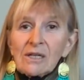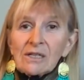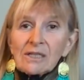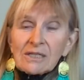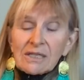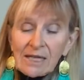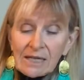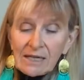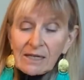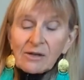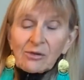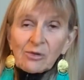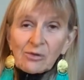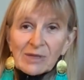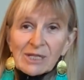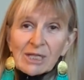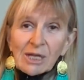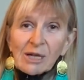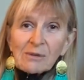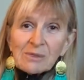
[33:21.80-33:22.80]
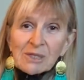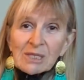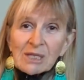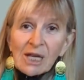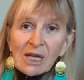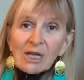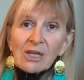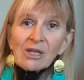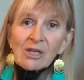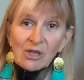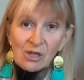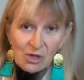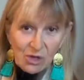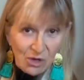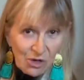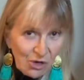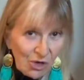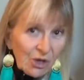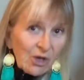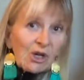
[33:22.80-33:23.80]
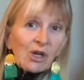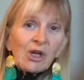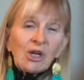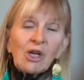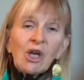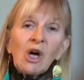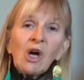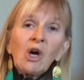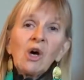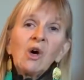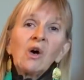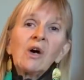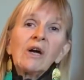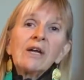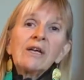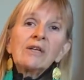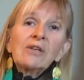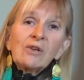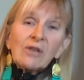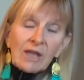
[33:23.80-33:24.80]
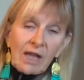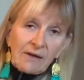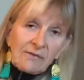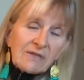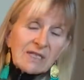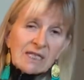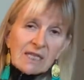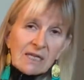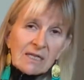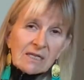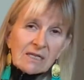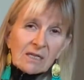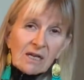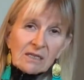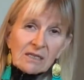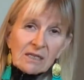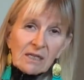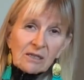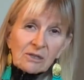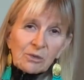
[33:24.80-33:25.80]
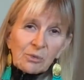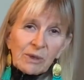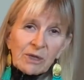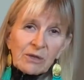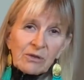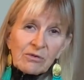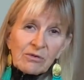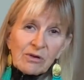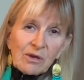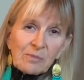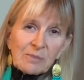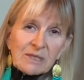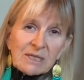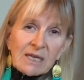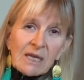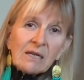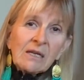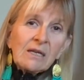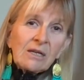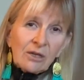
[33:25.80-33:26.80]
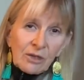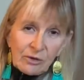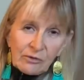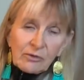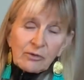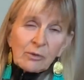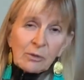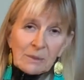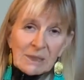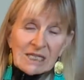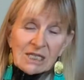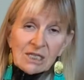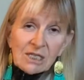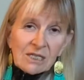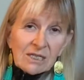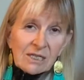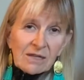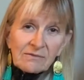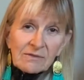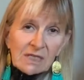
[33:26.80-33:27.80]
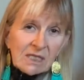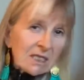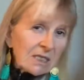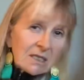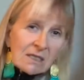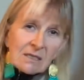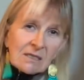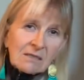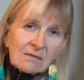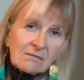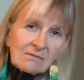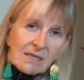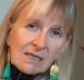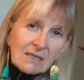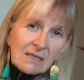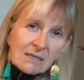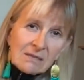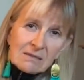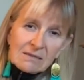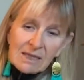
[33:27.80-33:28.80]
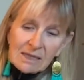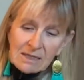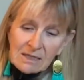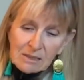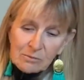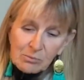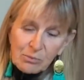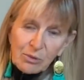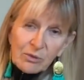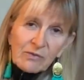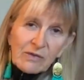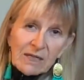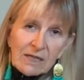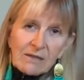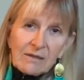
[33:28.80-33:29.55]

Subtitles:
taking it 3 times a day, you're going to know your glyphosate has gone down 23% and your inflammation 17%. That's proven.